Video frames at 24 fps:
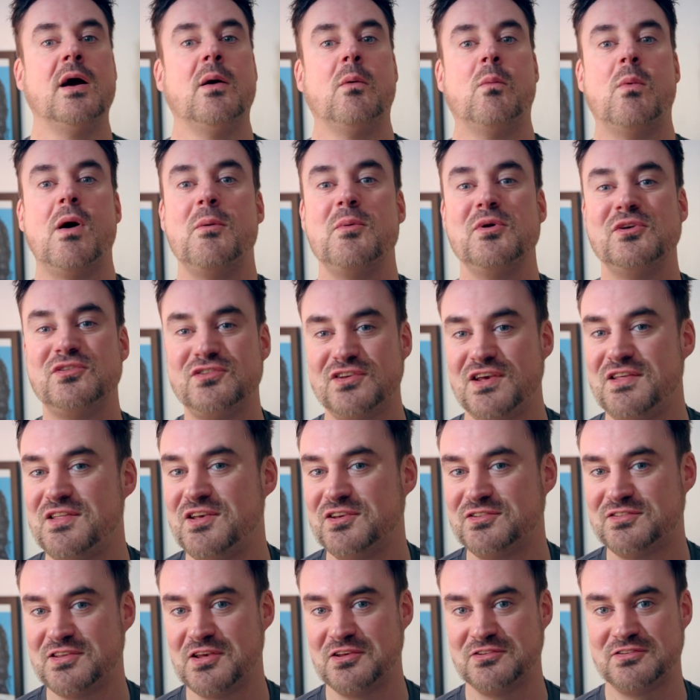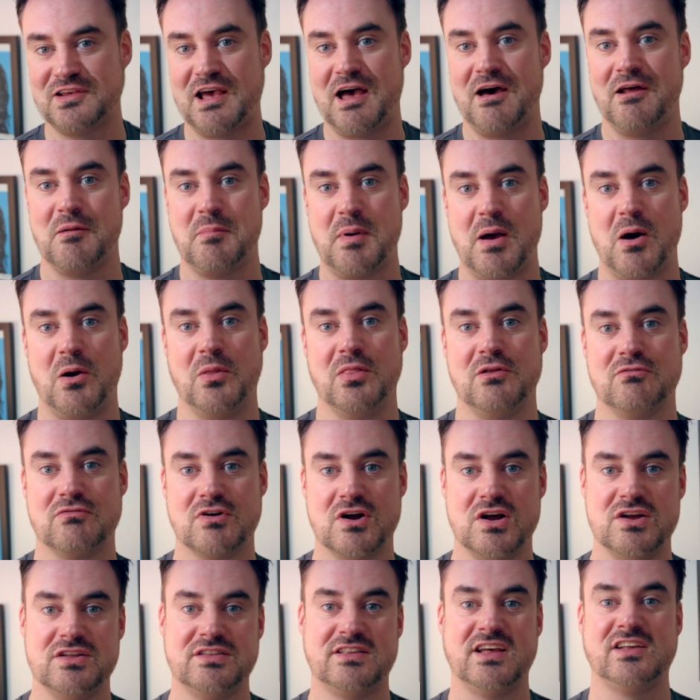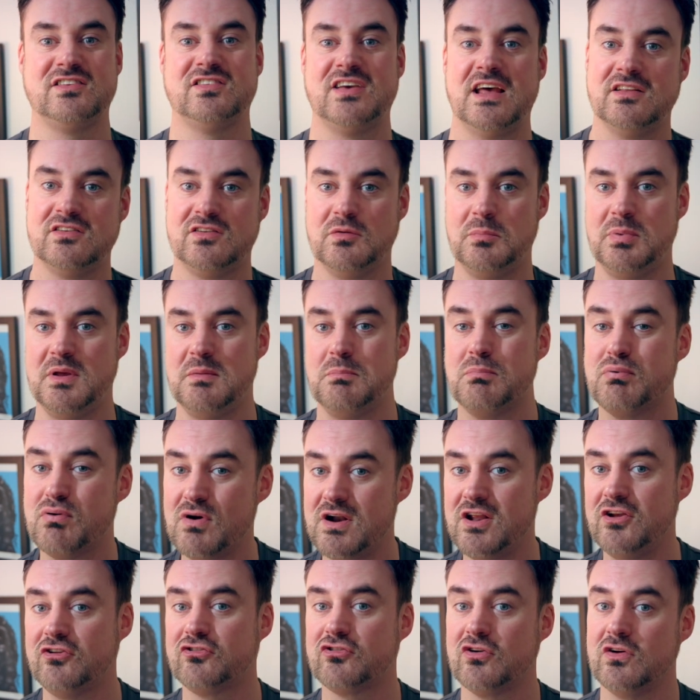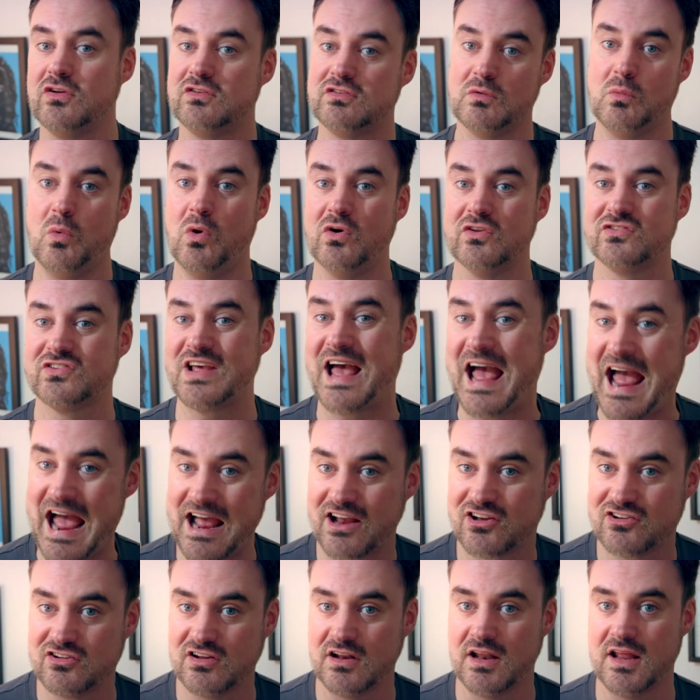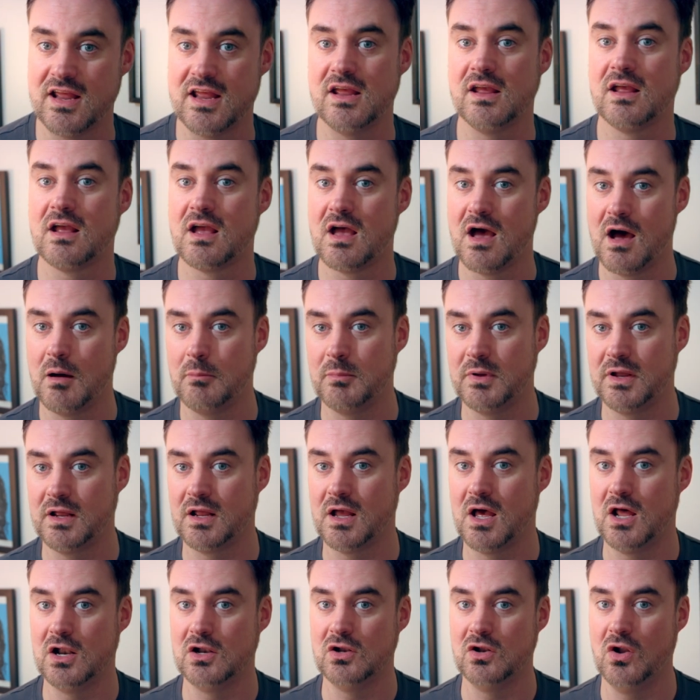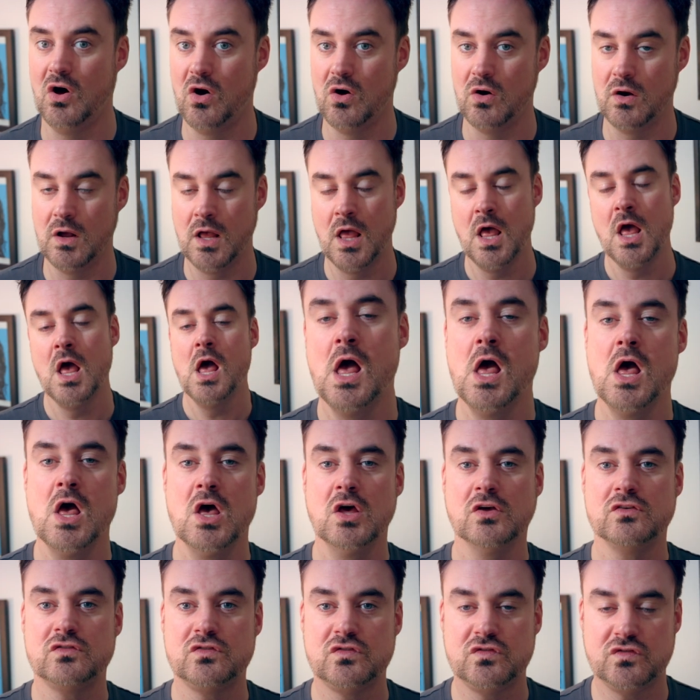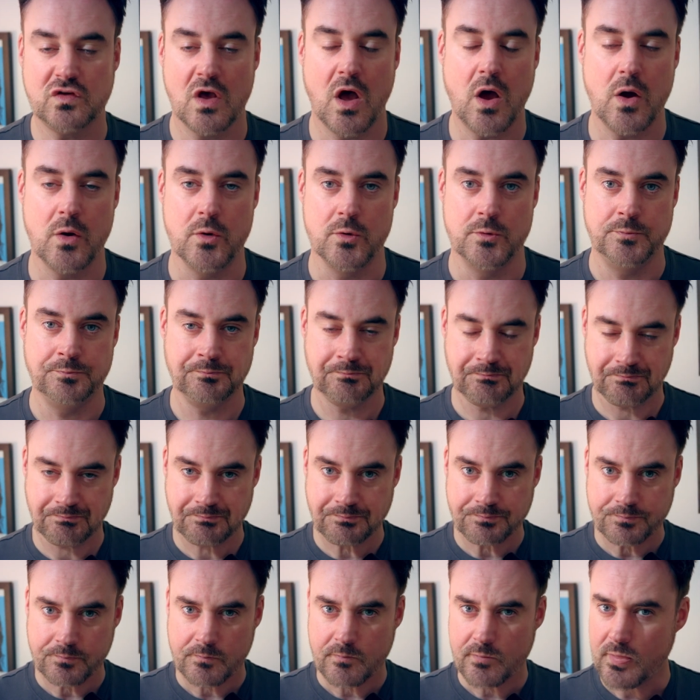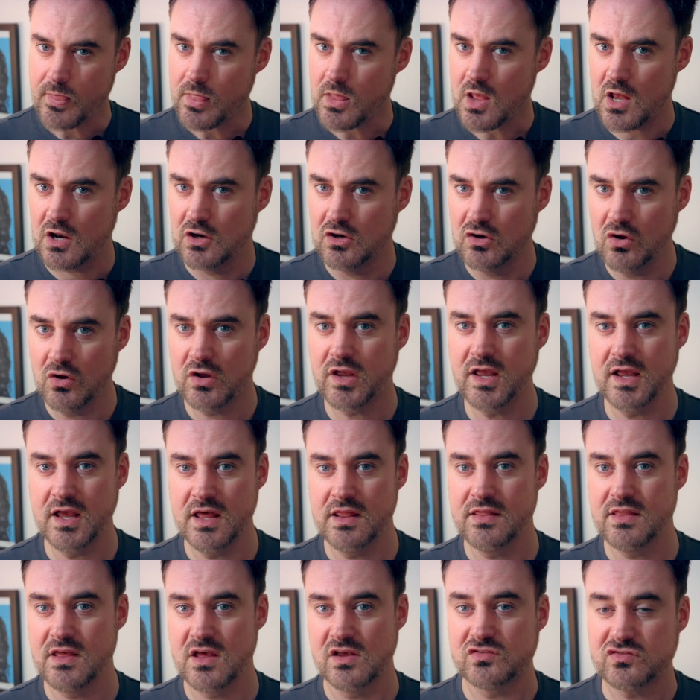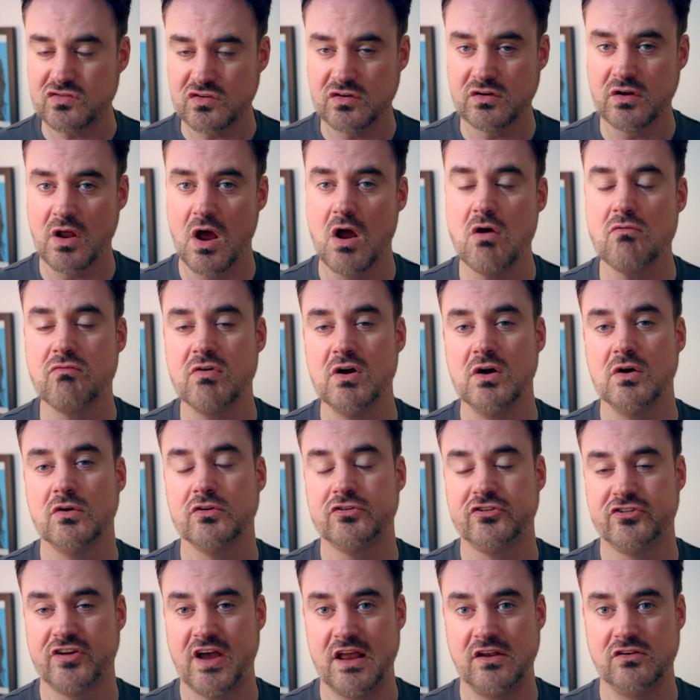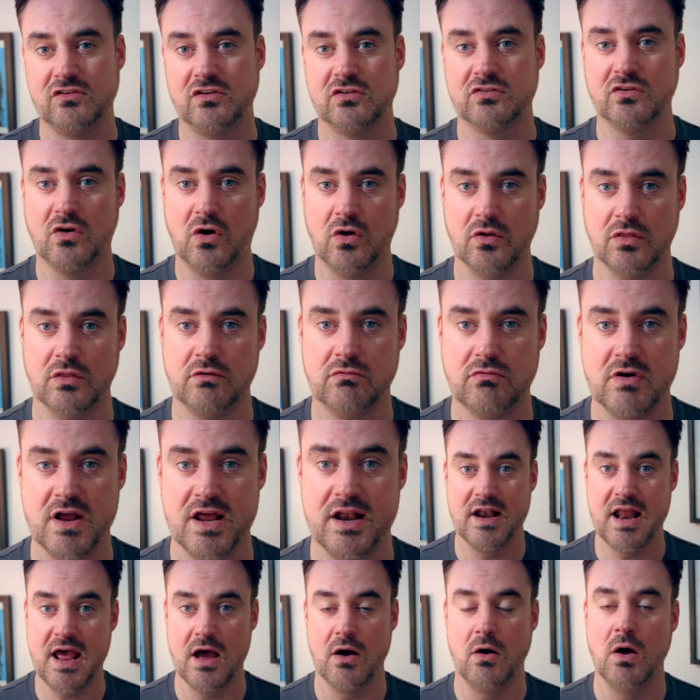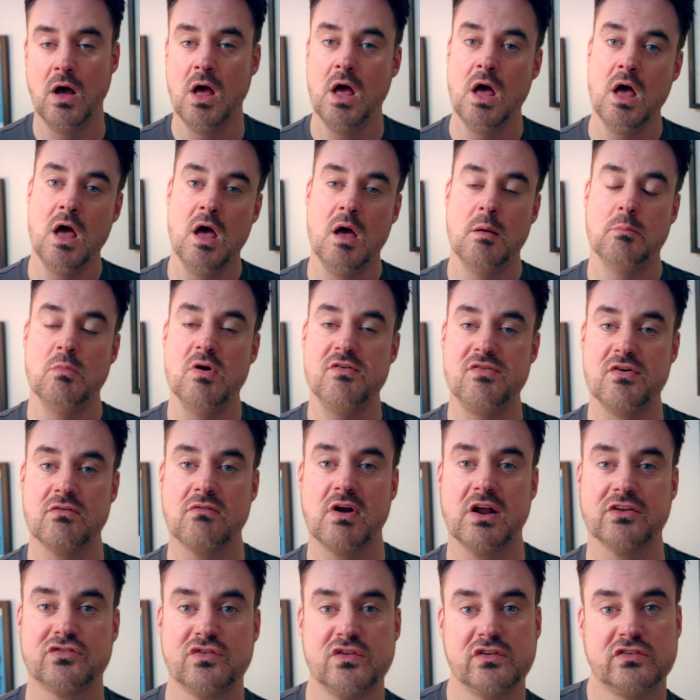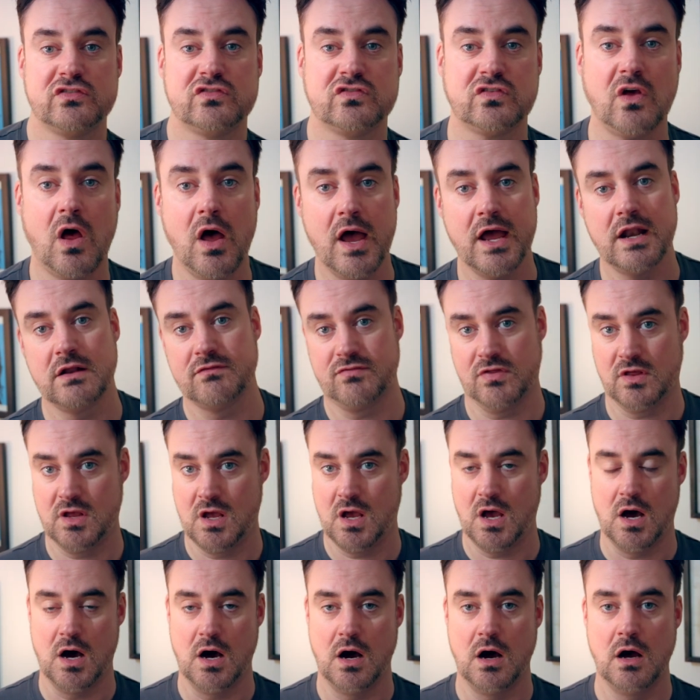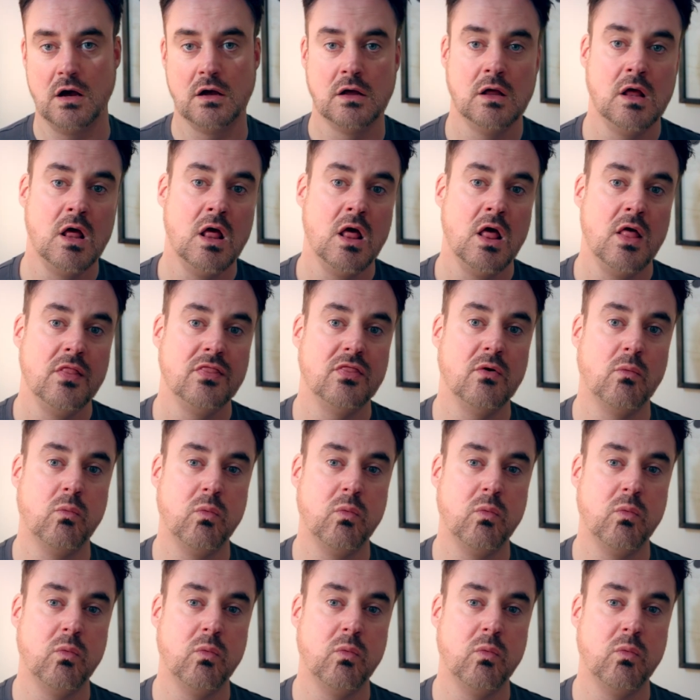when we see these things out and about on the road, they tend to be pretty true to what's actually coming along. So, looking at this, no real changes on the rear. Now, moving around to the side of the car, the